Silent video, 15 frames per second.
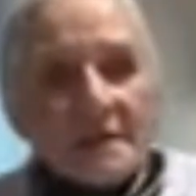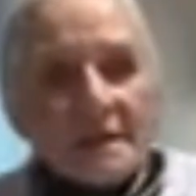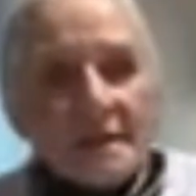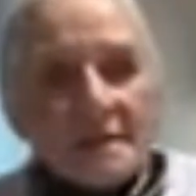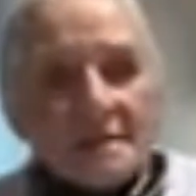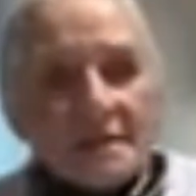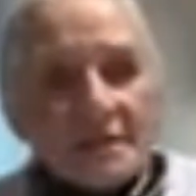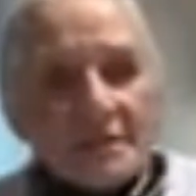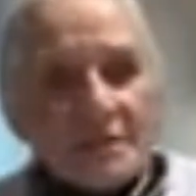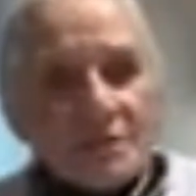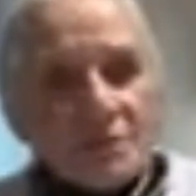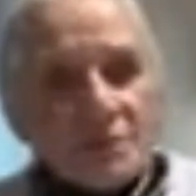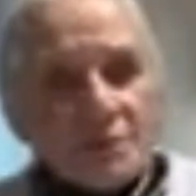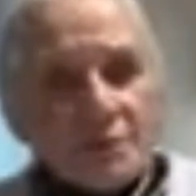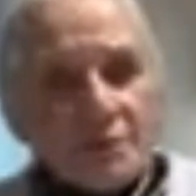And I
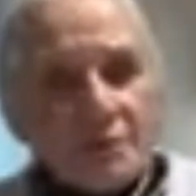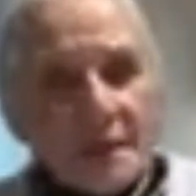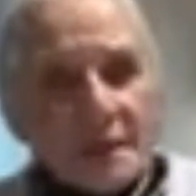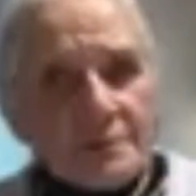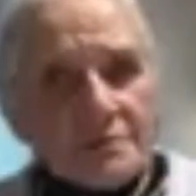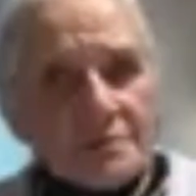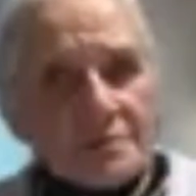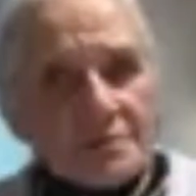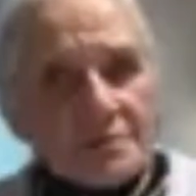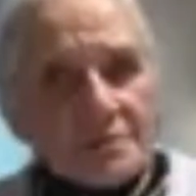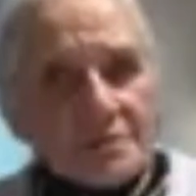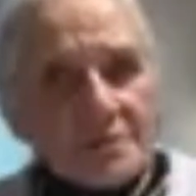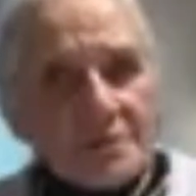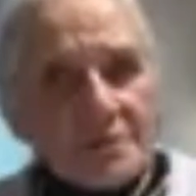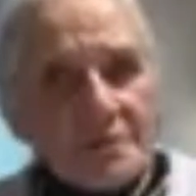thought perhaps
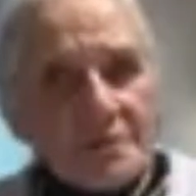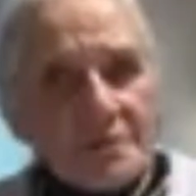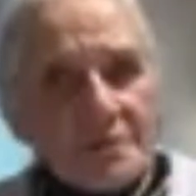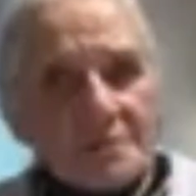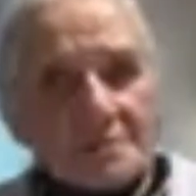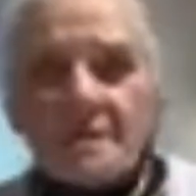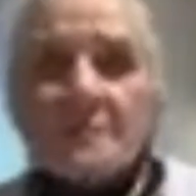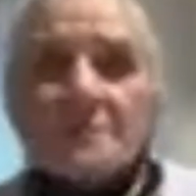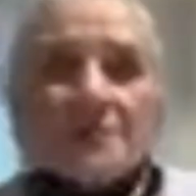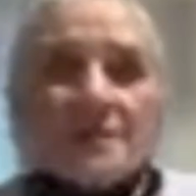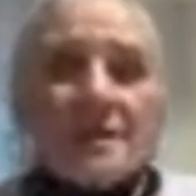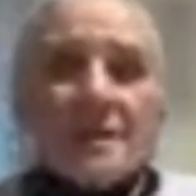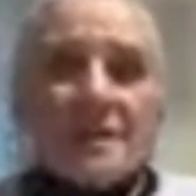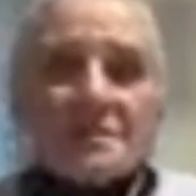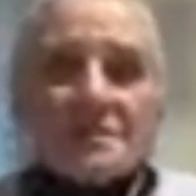
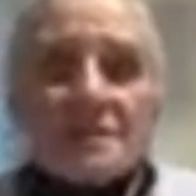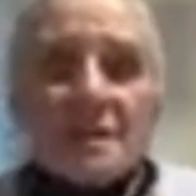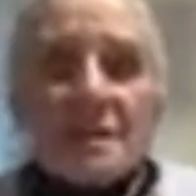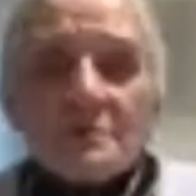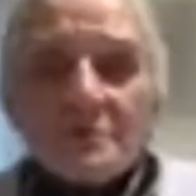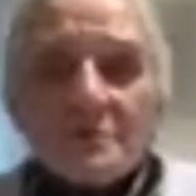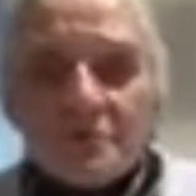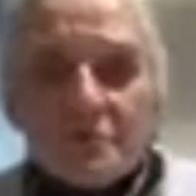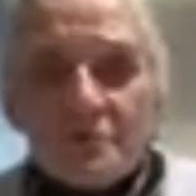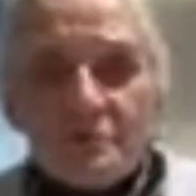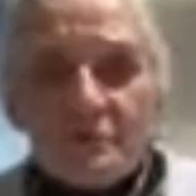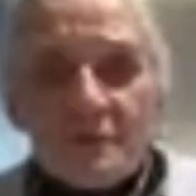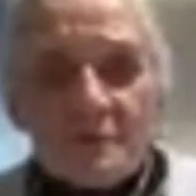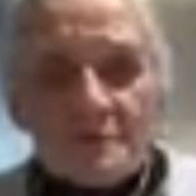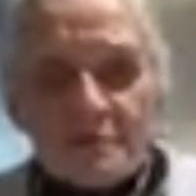something has come through
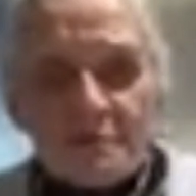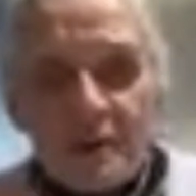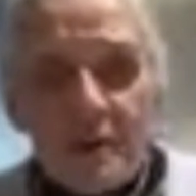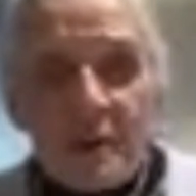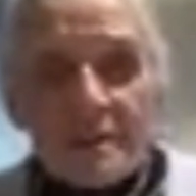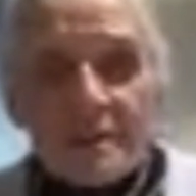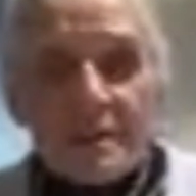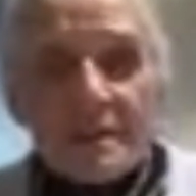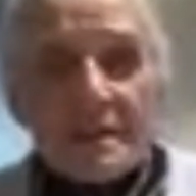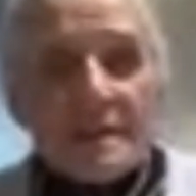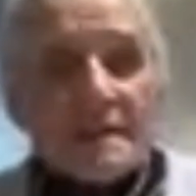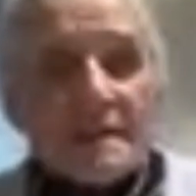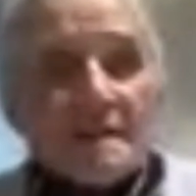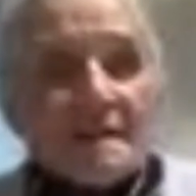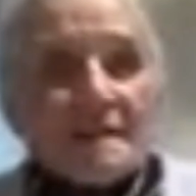from China
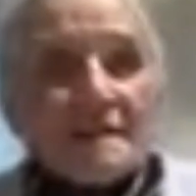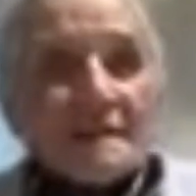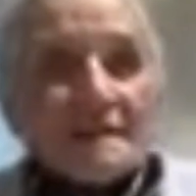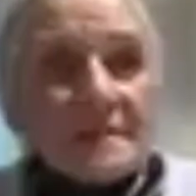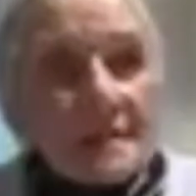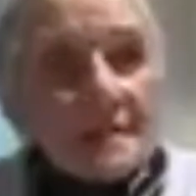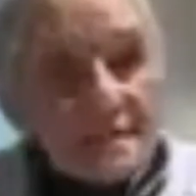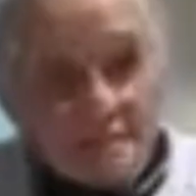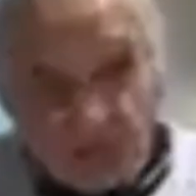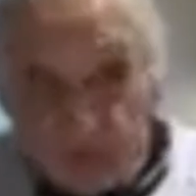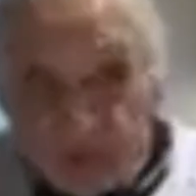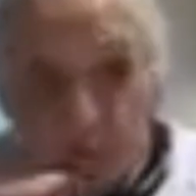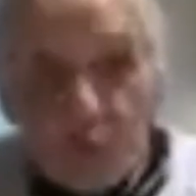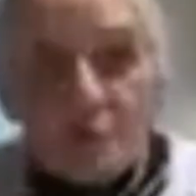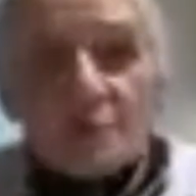that has
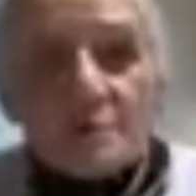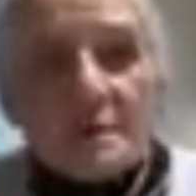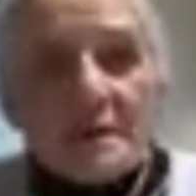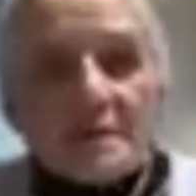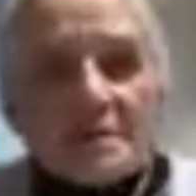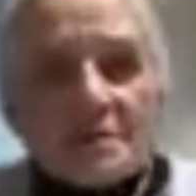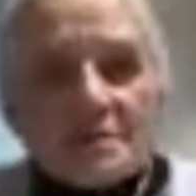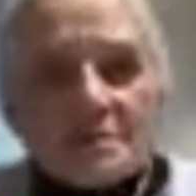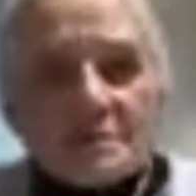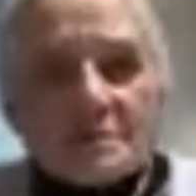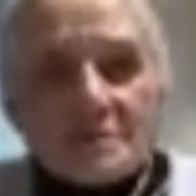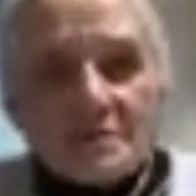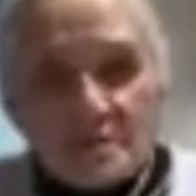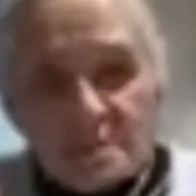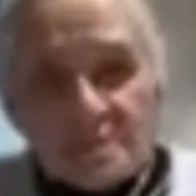brought about
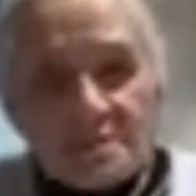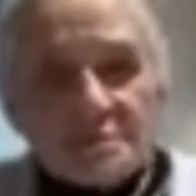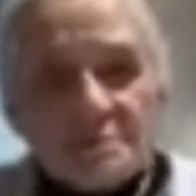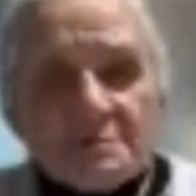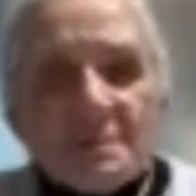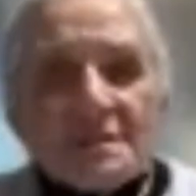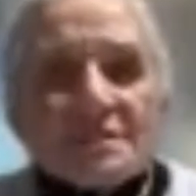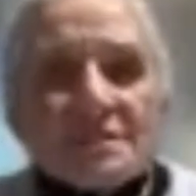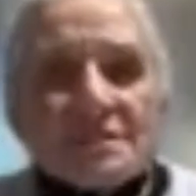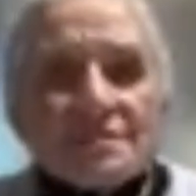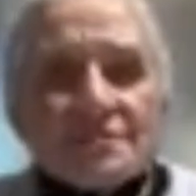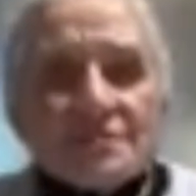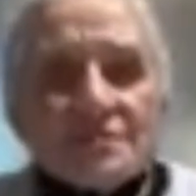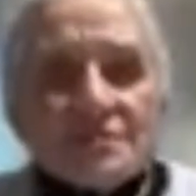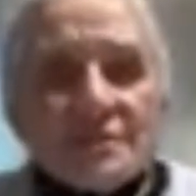this
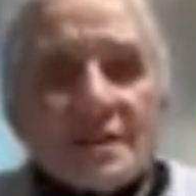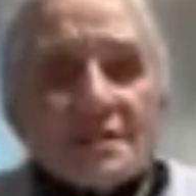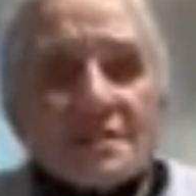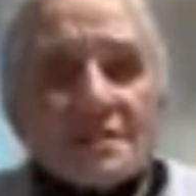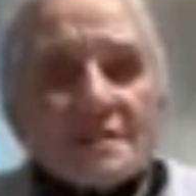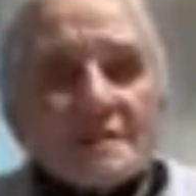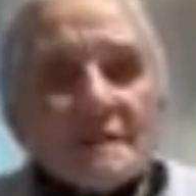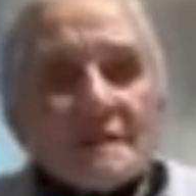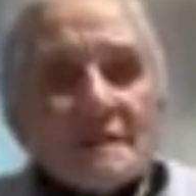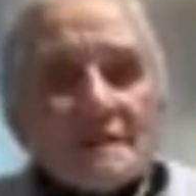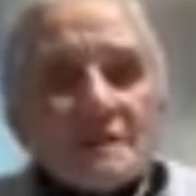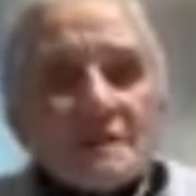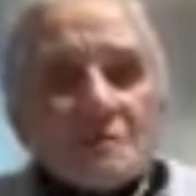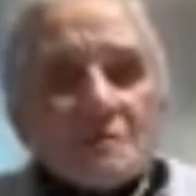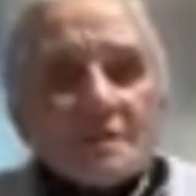meeting tonight.
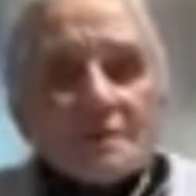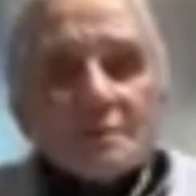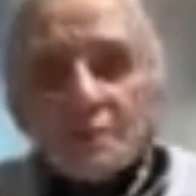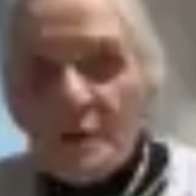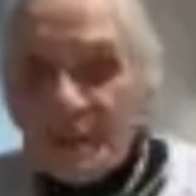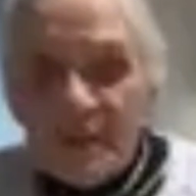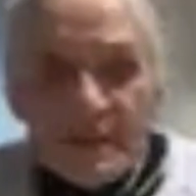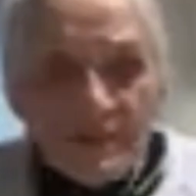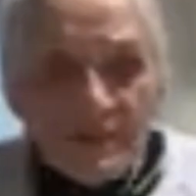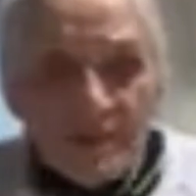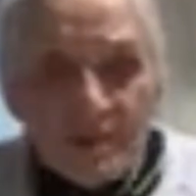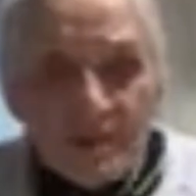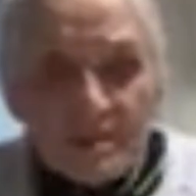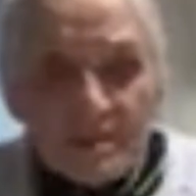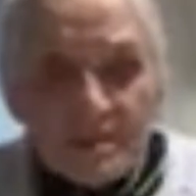But whatever
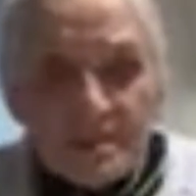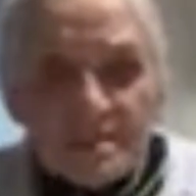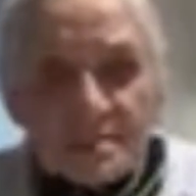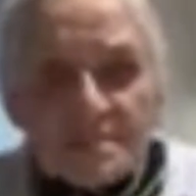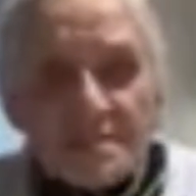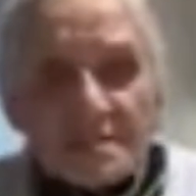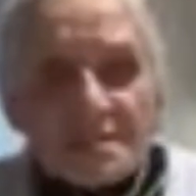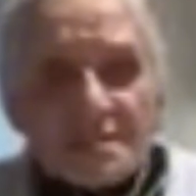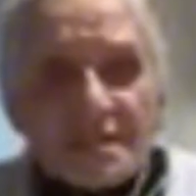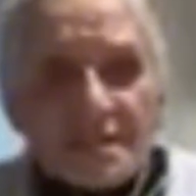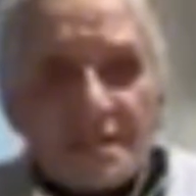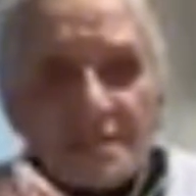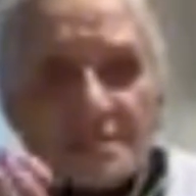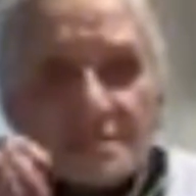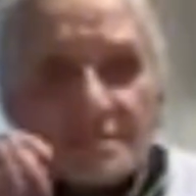it is that
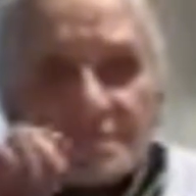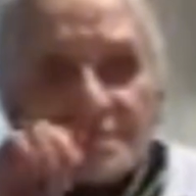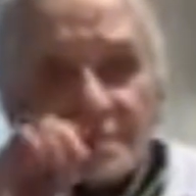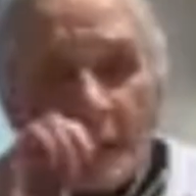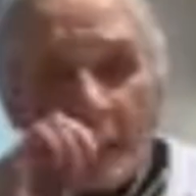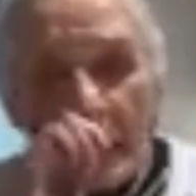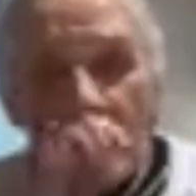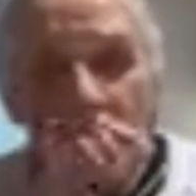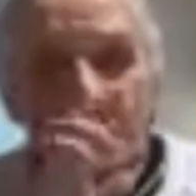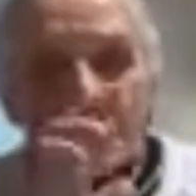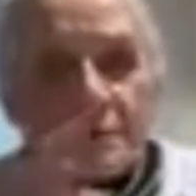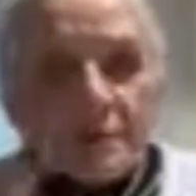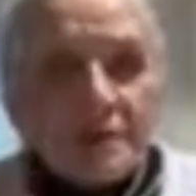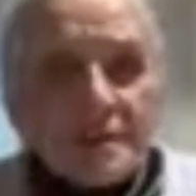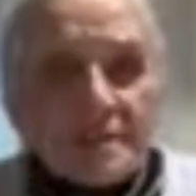has
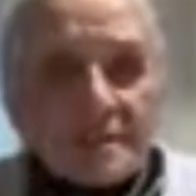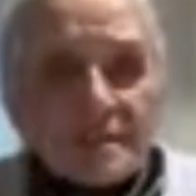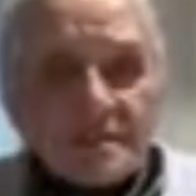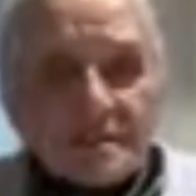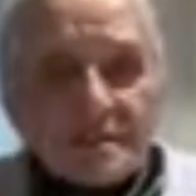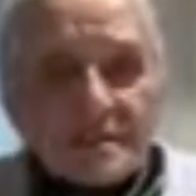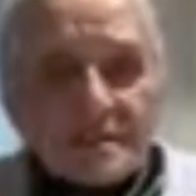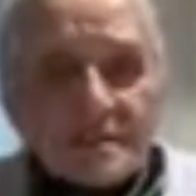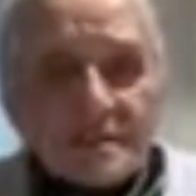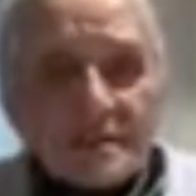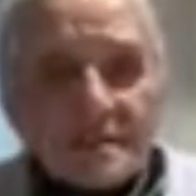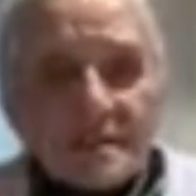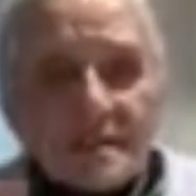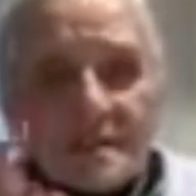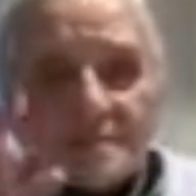triggered it,
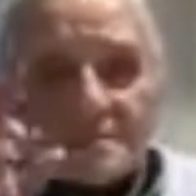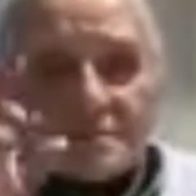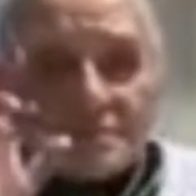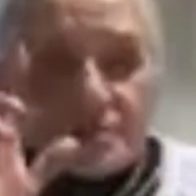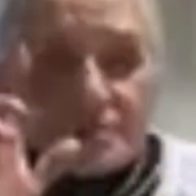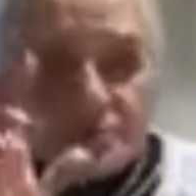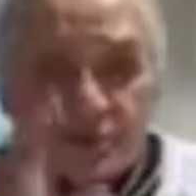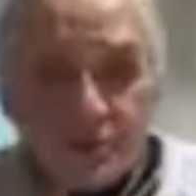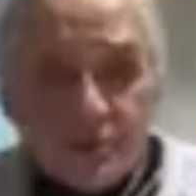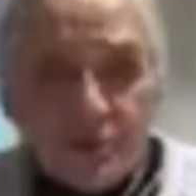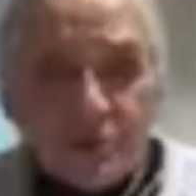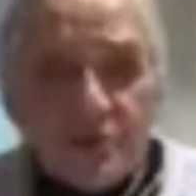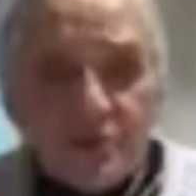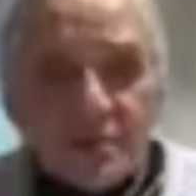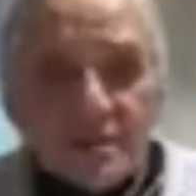it's the
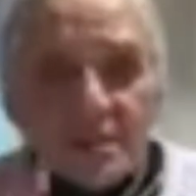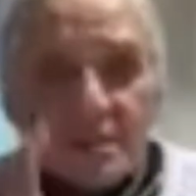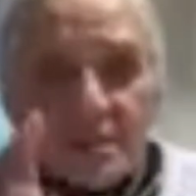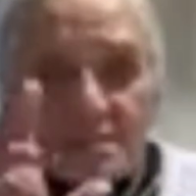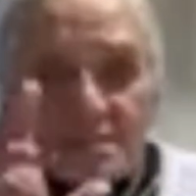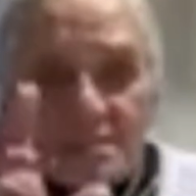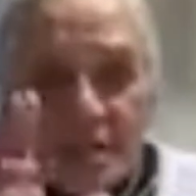truth that has